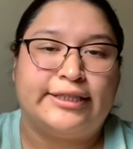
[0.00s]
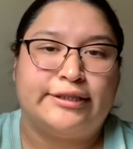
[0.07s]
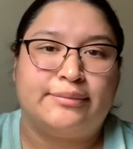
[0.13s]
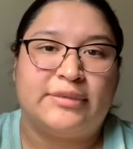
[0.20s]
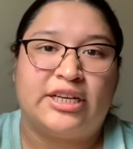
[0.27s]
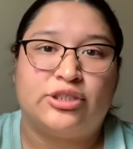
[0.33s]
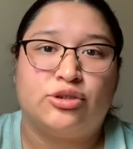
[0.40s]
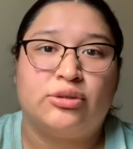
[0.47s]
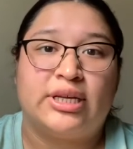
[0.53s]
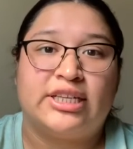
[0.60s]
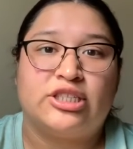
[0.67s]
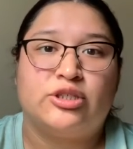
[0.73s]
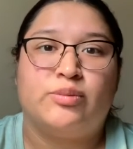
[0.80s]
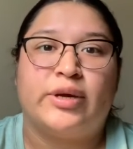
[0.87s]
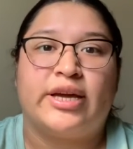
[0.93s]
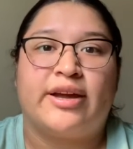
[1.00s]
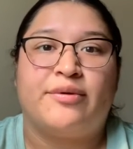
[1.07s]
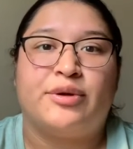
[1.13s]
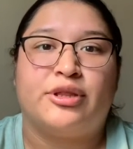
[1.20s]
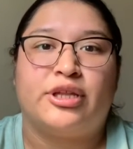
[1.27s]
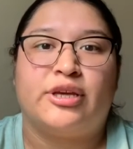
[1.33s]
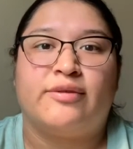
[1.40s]
I do like to make
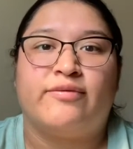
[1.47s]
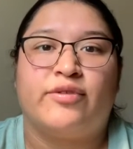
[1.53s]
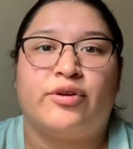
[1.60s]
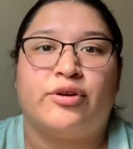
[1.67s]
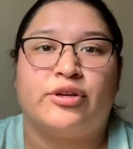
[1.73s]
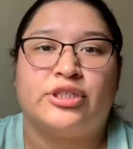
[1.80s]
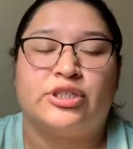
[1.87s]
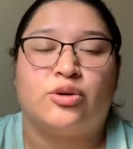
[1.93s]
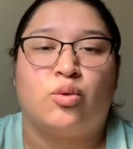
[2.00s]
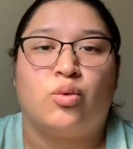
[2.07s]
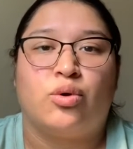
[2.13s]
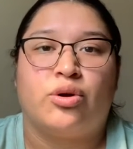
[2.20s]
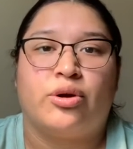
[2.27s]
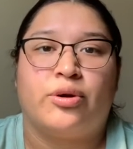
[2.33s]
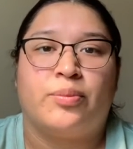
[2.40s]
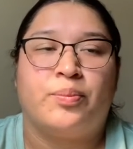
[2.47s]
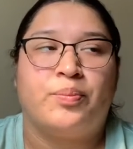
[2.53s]
everything for her decor.